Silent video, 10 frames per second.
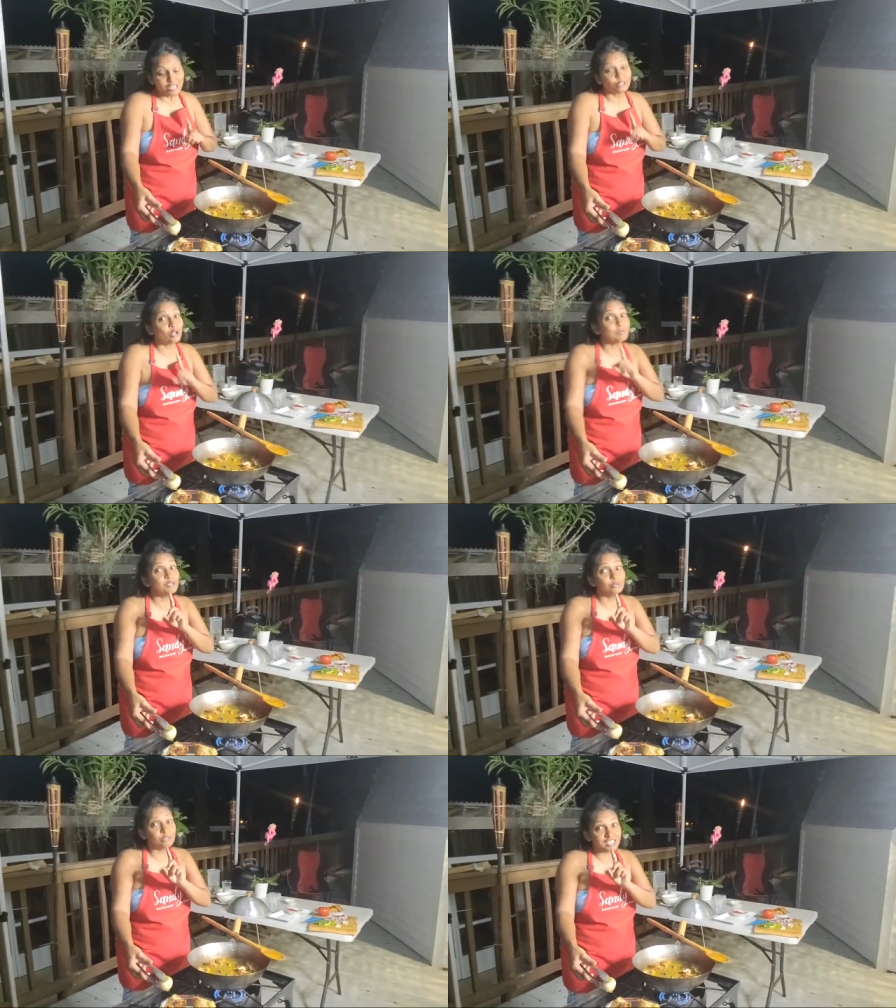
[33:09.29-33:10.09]
So I'll be
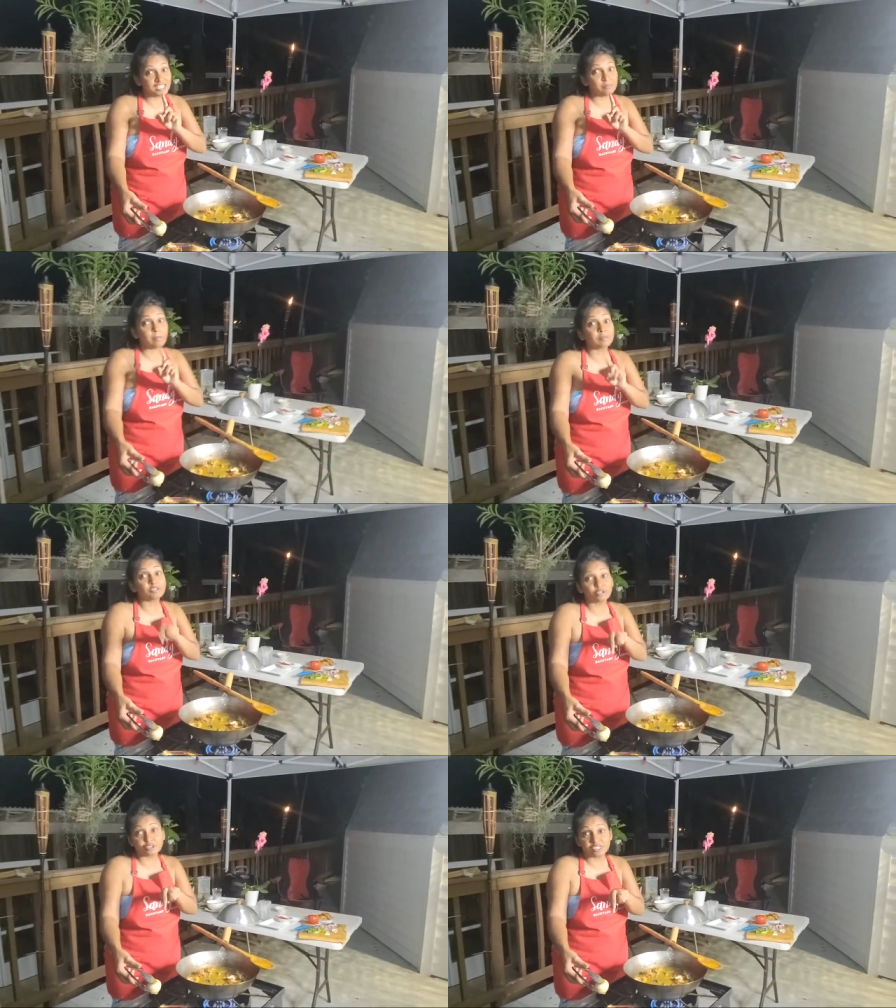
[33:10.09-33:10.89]
using his pepper
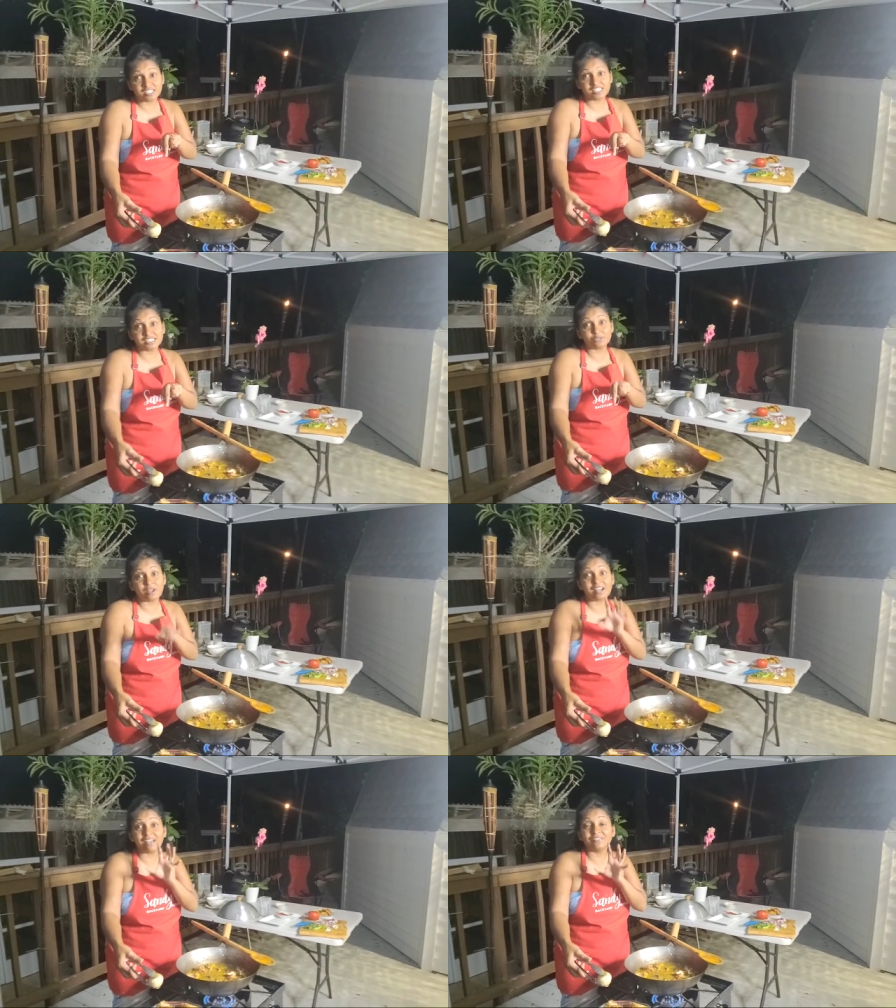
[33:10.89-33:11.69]
sauce to eat it. So
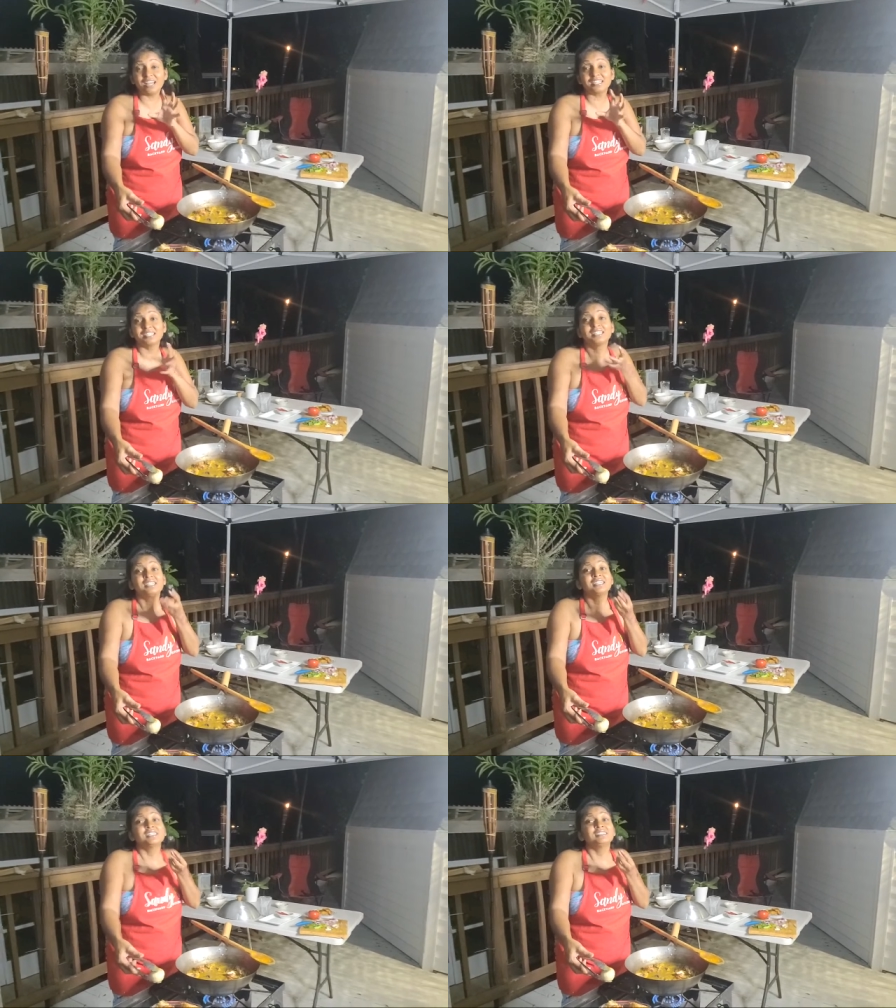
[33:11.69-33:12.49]
I'll have that,
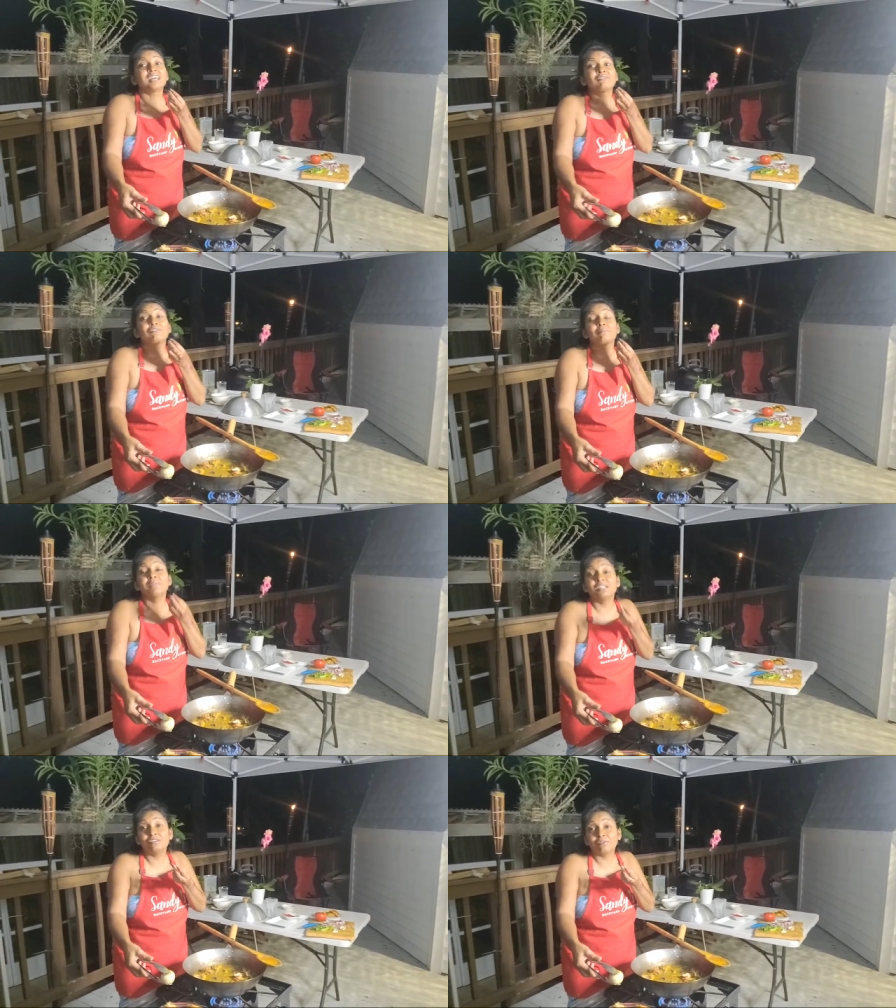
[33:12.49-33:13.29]
that
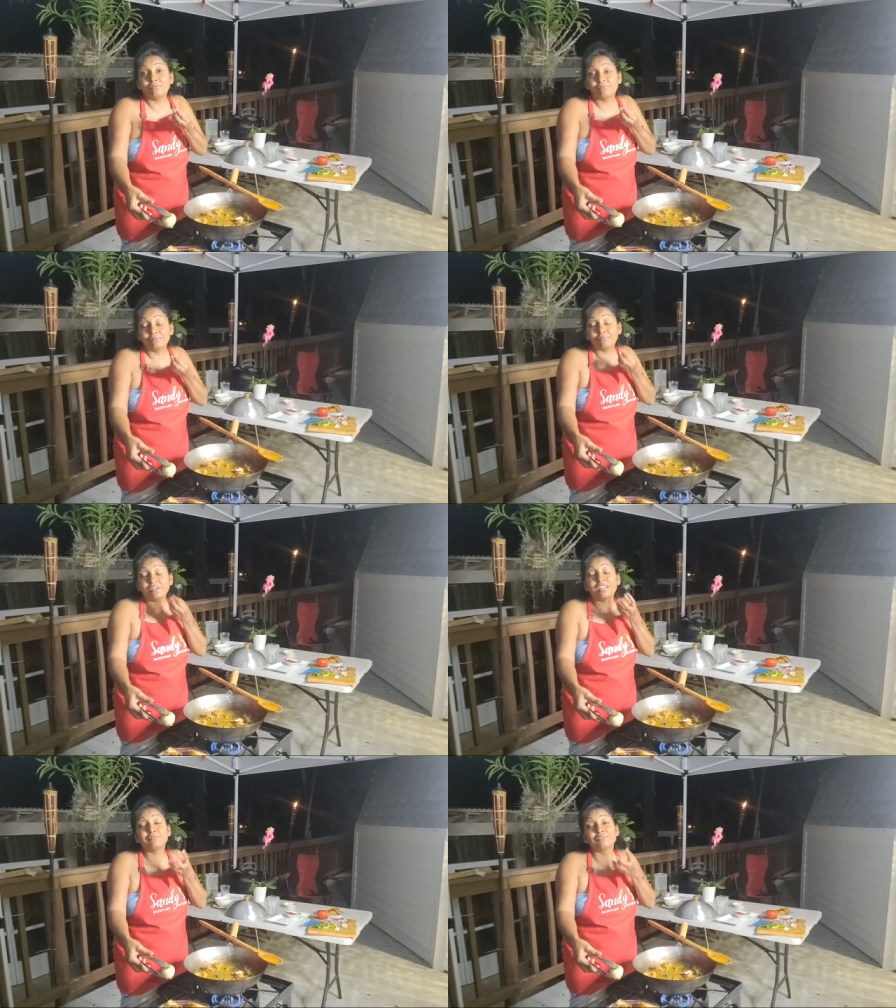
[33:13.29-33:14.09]
familiar
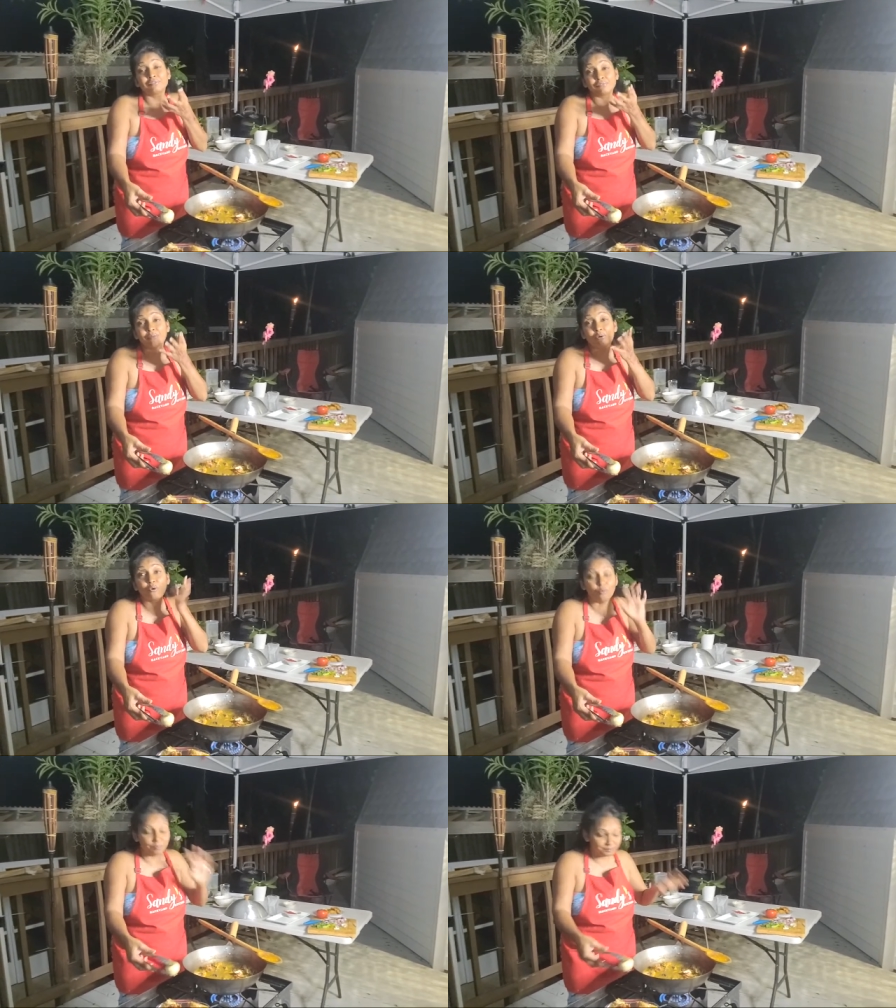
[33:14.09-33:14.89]
flavor from
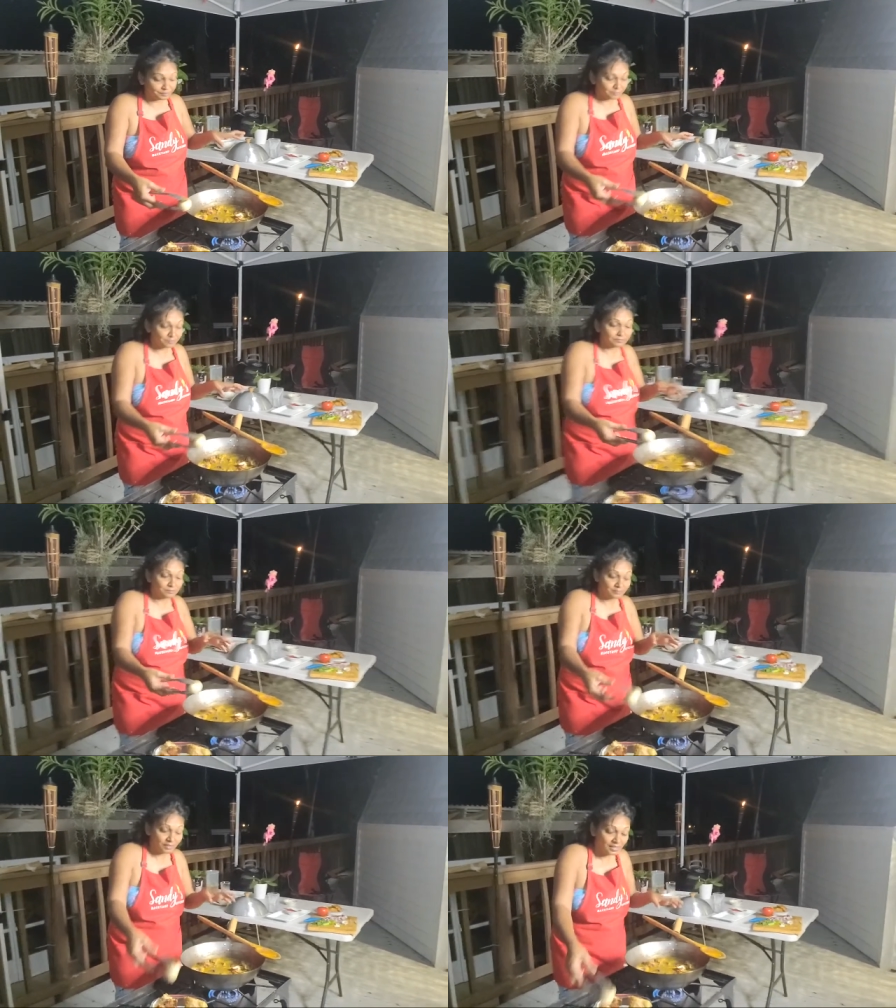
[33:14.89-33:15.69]
home.
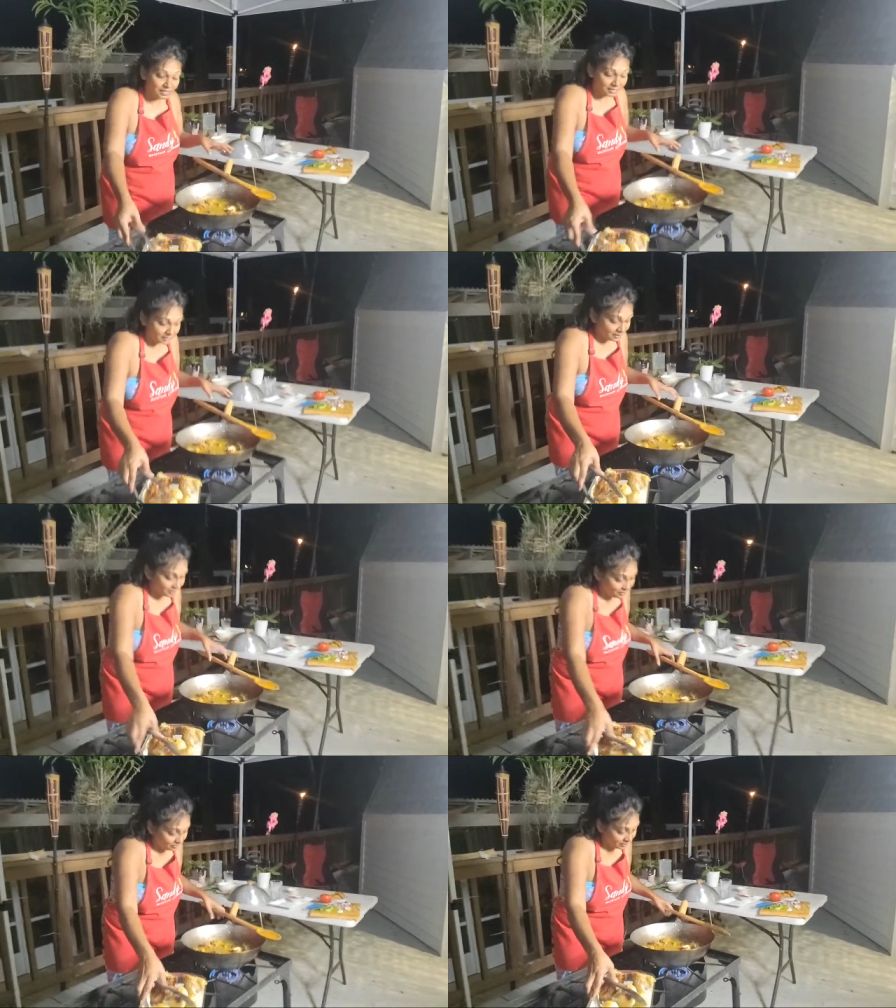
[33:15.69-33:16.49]

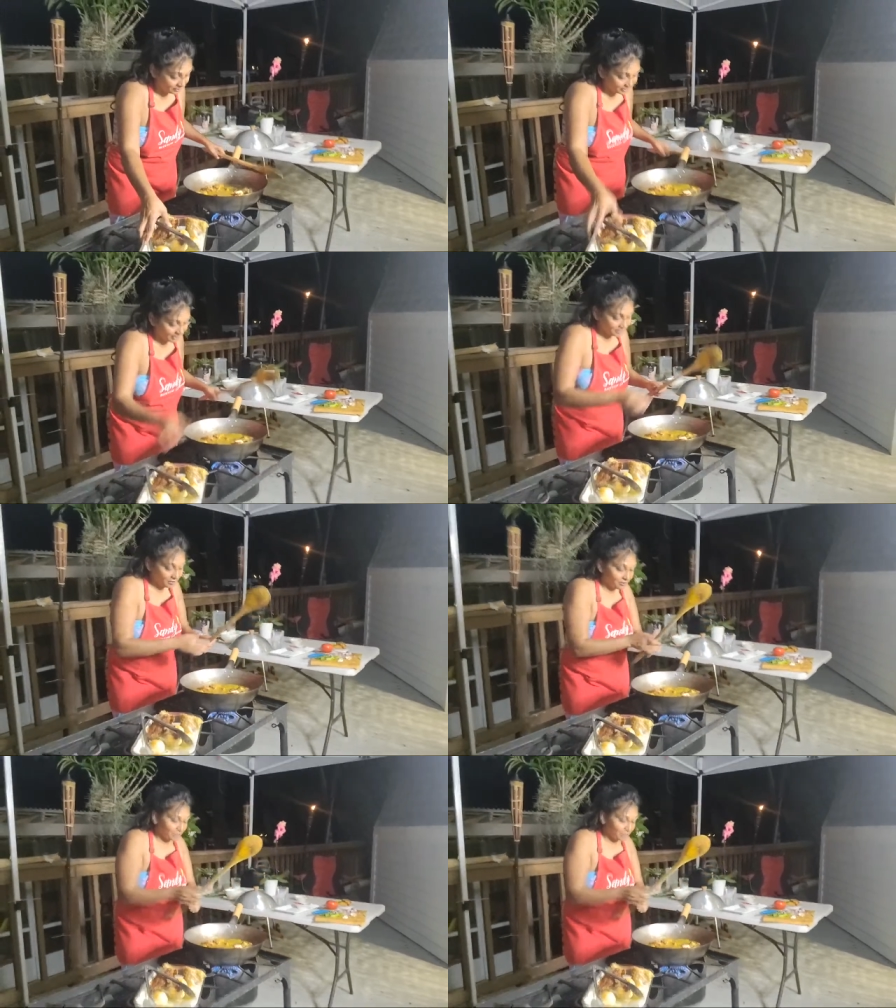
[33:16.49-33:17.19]
Look at this, guys. Look.